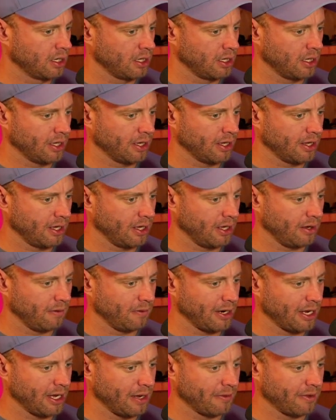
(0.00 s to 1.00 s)
Let's see
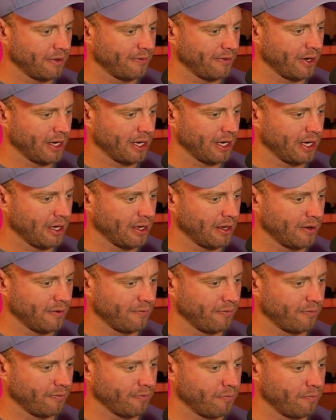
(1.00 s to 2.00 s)
what happens if I
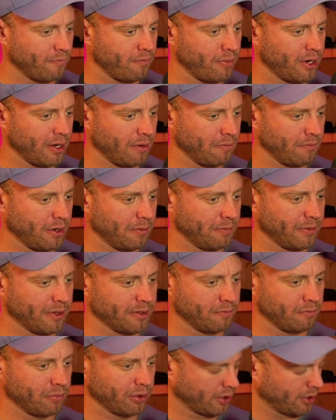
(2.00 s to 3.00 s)
pump up
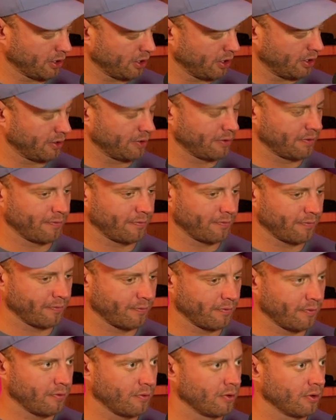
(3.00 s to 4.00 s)
this blur
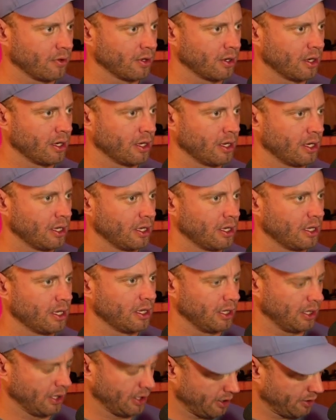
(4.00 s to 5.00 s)
a
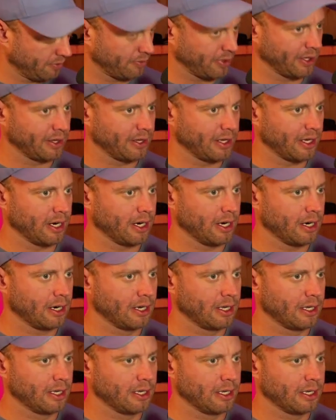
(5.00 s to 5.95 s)
little bit there.